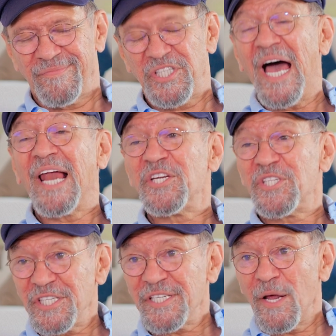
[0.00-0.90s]

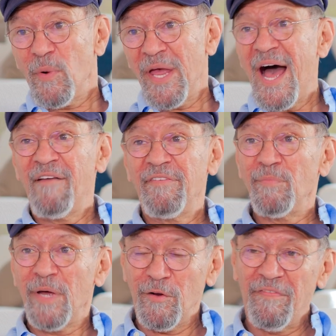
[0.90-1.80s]
challenges that we have in
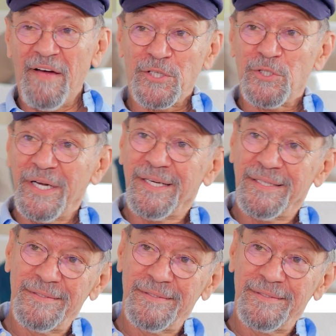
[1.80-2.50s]
manufacturing.